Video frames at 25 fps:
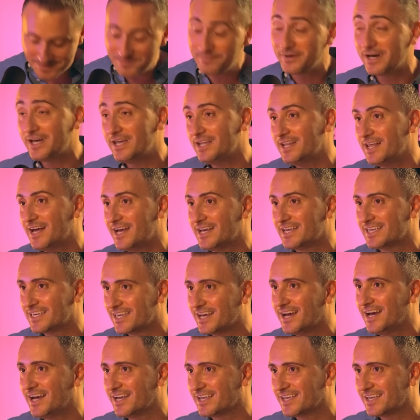but
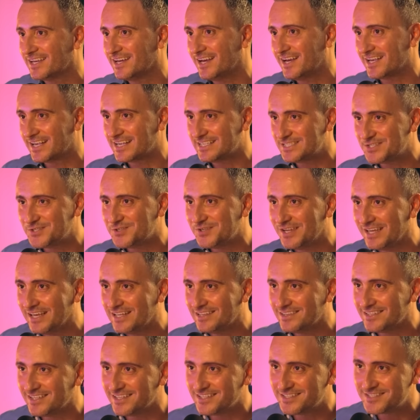I guess you
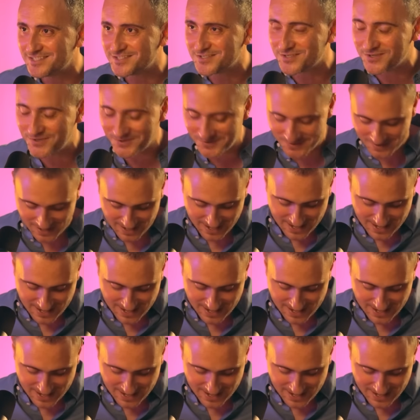nailed it. So